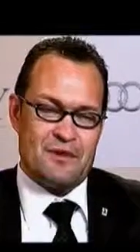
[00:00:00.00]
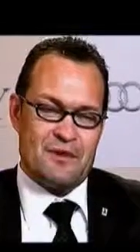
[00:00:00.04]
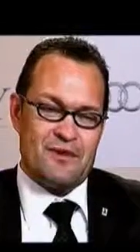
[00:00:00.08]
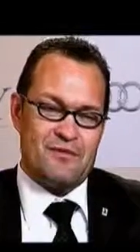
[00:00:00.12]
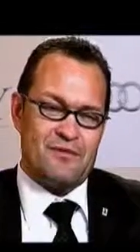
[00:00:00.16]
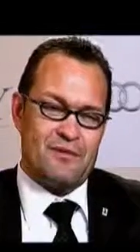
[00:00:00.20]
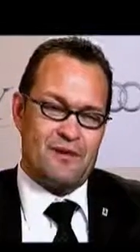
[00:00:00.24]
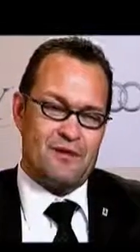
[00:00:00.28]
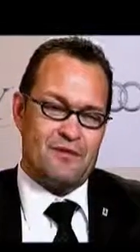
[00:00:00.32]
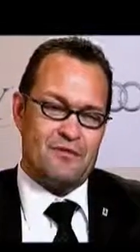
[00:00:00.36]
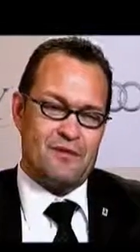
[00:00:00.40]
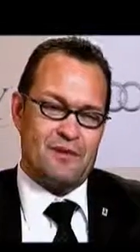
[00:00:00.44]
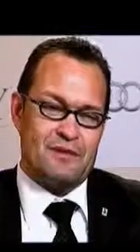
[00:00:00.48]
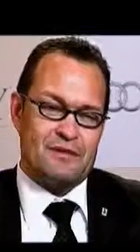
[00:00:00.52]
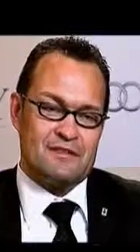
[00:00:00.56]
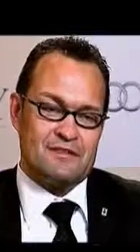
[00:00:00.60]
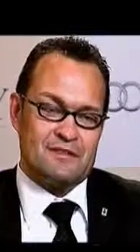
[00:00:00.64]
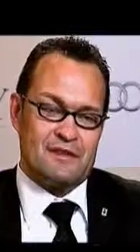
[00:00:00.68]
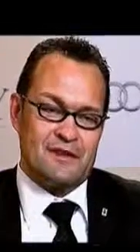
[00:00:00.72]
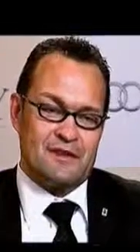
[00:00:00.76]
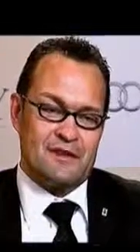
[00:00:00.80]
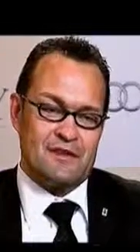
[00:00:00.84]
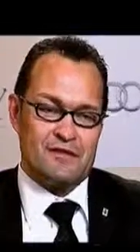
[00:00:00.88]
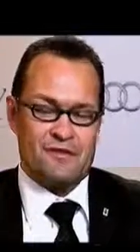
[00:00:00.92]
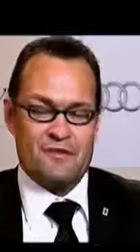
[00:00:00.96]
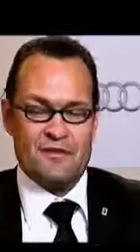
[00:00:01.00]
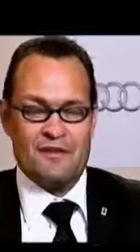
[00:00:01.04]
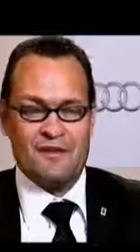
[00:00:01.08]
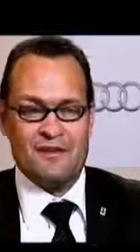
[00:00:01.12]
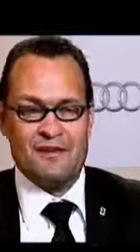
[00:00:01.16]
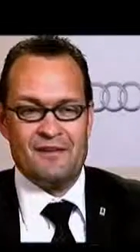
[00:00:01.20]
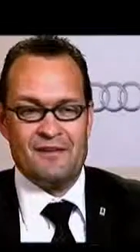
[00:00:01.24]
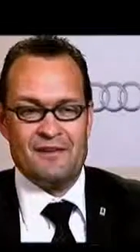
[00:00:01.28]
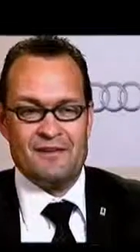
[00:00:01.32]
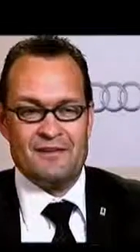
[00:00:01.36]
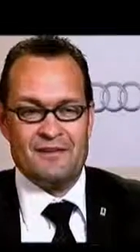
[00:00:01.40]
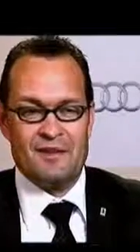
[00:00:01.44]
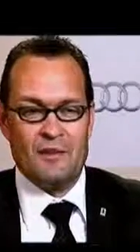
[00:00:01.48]
And then we started
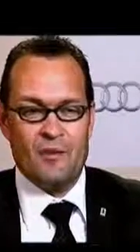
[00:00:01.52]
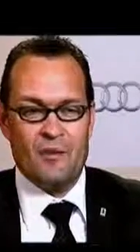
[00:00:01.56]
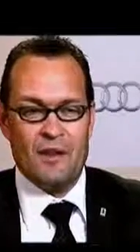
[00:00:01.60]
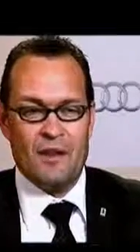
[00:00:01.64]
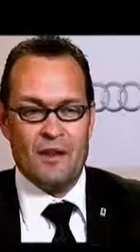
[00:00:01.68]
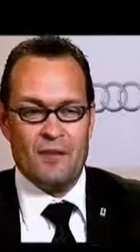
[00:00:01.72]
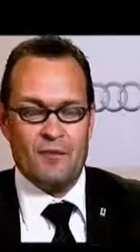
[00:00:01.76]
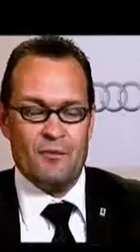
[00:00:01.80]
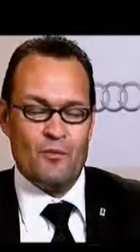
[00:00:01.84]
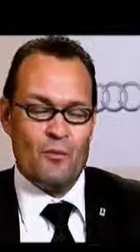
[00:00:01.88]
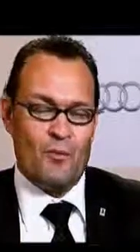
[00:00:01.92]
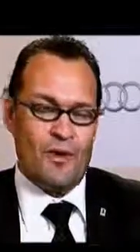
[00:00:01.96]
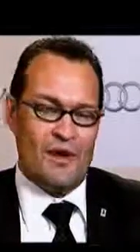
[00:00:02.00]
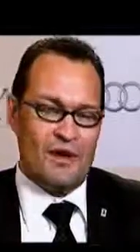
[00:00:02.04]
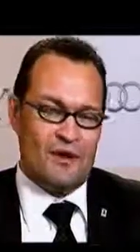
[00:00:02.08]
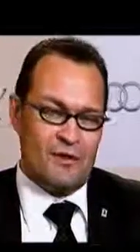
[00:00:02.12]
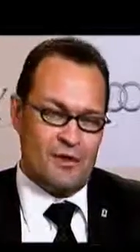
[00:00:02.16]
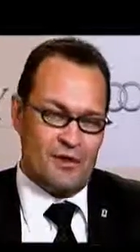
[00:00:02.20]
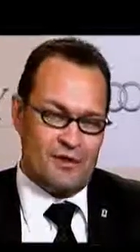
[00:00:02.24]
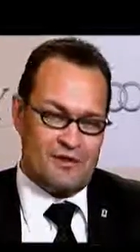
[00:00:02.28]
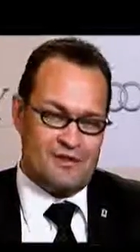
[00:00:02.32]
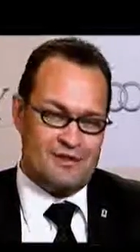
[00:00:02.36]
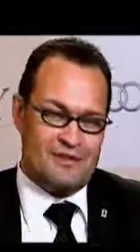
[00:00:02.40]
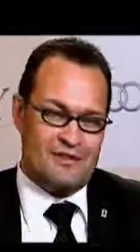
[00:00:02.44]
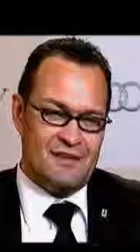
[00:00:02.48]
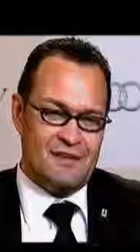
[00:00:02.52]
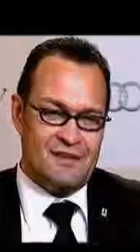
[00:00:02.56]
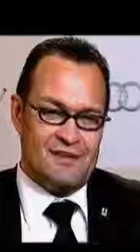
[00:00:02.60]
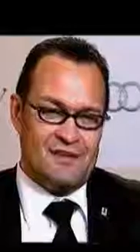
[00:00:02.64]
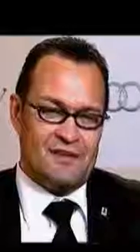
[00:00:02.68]
thinking and said, well, why not?